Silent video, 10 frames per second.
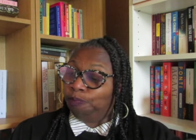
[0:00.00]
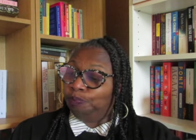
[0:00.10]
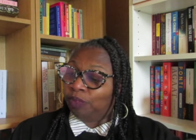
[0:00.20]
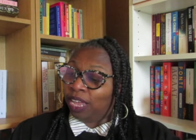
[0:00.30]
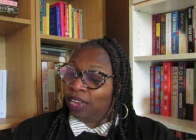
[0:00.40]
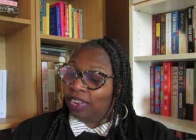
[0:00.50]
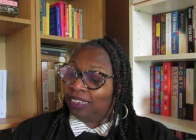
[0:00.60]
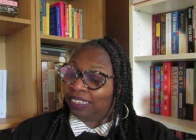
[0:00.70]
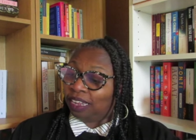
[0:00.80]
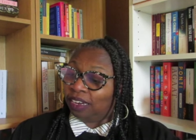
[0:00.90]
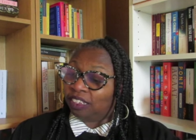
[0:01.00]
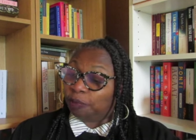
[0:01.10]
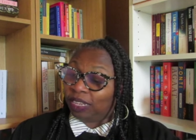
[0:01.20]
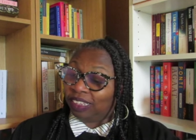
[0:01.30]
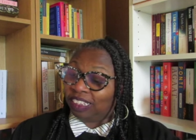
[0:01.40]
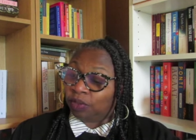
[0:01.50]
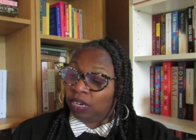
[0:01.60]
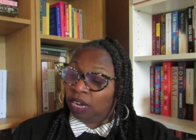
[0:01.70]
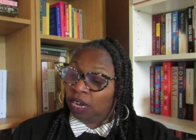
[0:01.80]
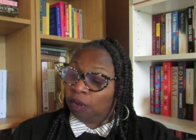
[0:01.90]
and I decided to pick this
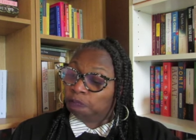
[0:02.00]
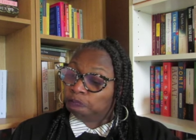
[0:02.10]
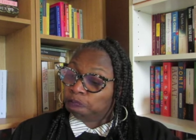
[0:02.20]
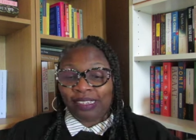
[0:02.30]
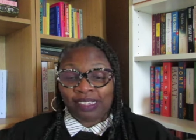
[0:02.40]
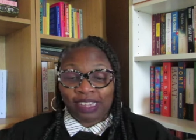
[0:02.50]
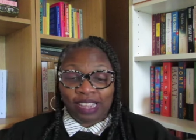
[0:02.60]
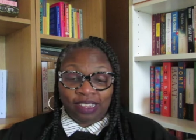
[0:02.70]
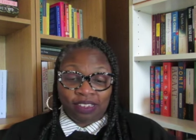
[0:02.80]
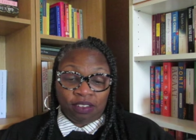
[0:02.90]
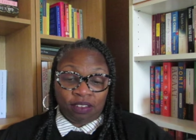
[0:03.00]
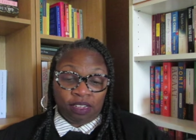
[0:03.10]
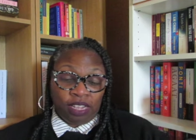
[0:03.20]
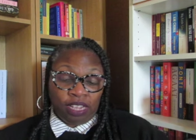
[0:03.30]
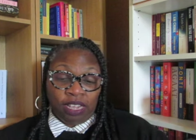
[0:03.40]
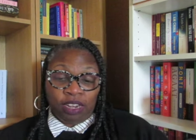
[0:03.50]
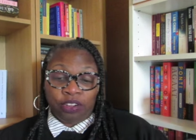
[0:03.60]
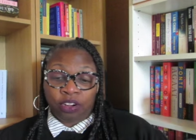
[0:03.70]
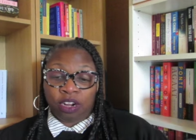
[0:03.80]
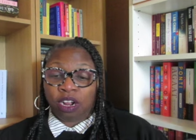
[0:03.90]
one up. It says on the
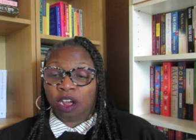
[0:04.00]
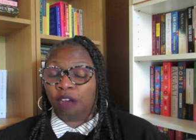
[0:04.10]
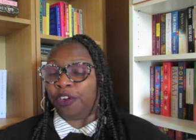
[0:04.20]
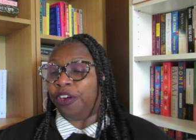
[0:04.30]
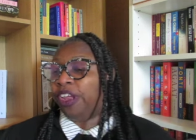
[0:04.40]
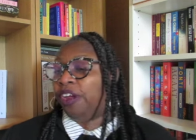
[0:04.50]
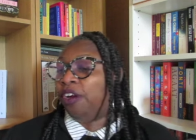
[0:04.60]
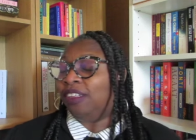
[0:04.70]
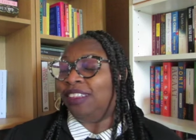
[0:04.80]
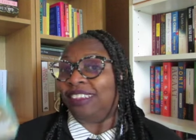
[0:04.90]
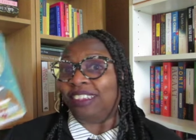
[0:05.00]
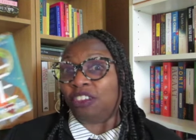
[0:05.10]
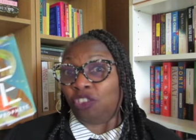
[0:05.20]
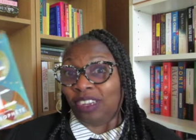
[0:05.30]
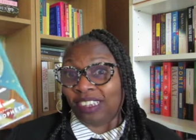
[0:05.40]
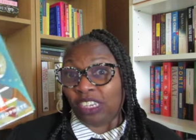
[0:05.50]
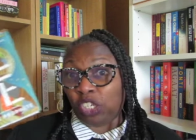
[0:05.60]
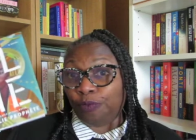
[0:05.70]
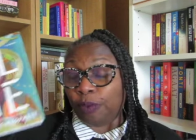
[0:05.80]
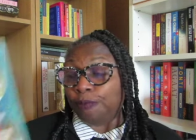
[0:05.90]
inner cover here, this is a
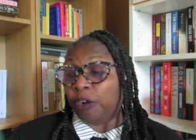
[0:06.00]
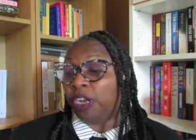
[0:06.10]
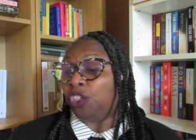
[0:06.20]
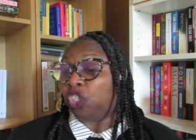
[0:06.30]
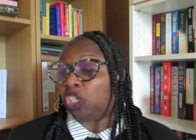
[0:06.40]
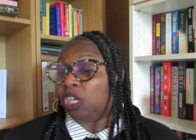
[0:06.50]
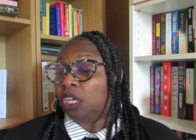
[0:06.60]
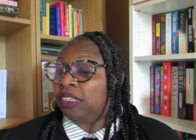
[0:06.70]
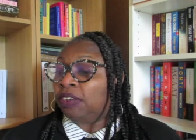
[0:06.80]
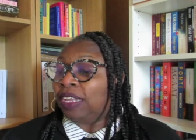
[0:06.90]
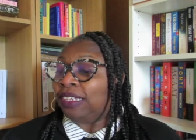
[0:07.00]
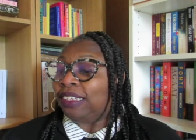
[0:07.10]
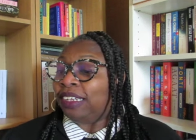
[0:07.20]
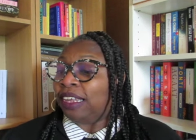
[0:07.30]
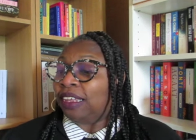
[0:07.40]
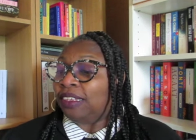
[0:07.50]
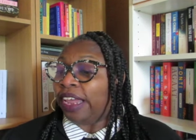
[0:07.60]
translation from French. So it says,